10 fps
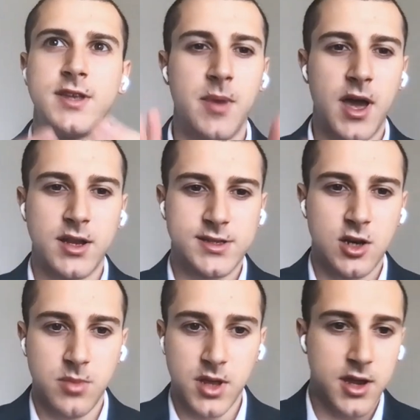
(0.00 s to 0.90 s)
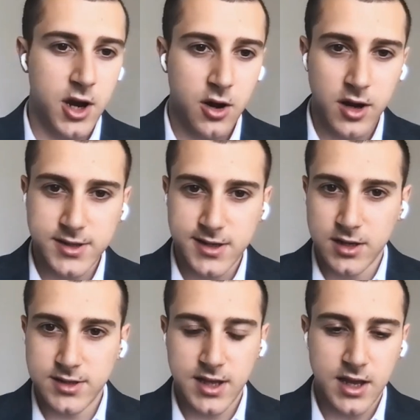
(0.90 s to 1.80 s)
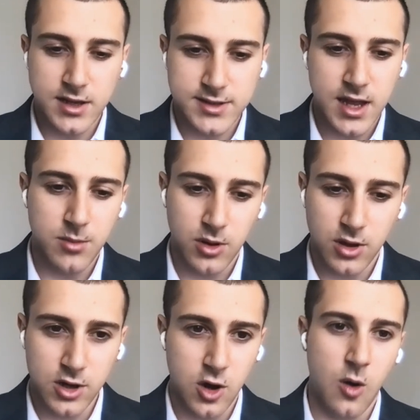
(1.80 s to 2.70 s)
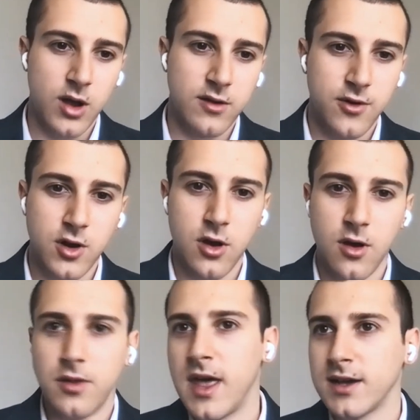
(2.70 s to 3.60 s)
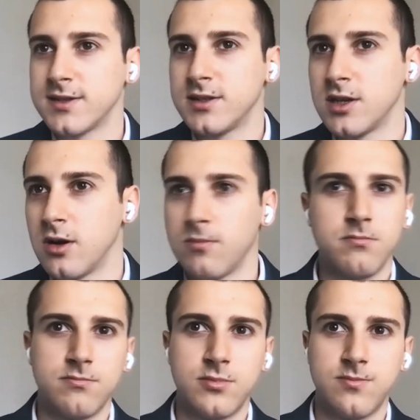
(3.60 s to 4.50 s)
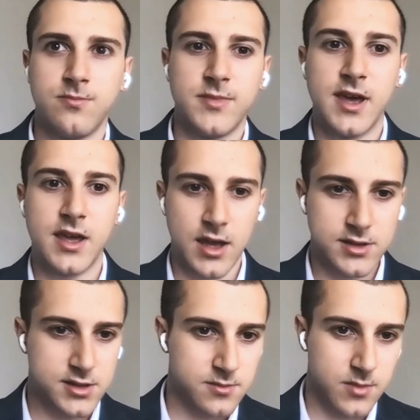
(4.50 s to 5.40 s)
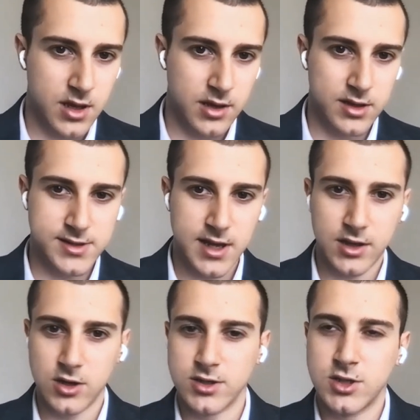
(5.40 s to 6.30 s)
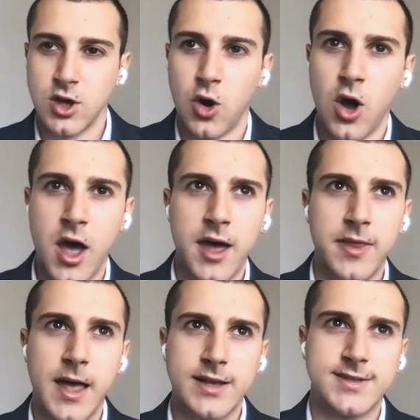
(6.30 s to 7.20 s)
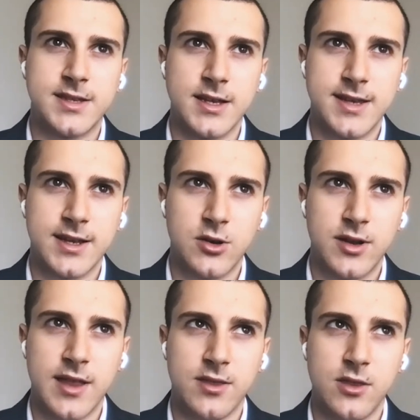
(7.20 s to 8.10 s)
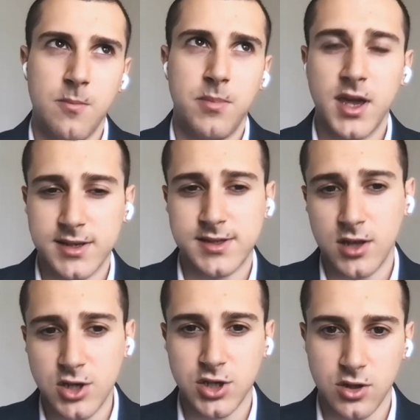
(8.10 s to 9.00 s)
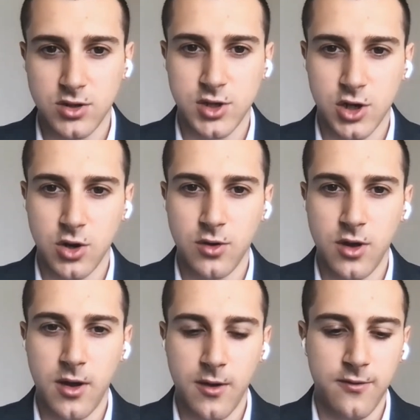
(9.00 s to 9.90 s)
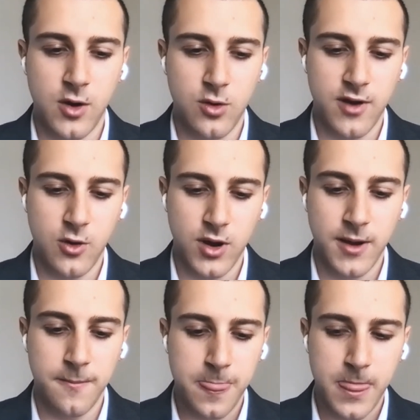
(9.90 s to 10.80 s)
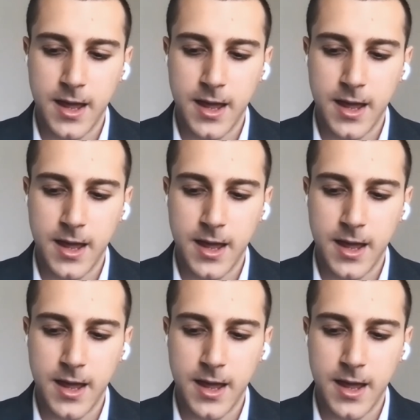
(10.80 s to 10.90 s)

demand is going to be here and it's going to stay stable and growing for the next, decades in the sector. So that's a sector that the big institutionals are very, very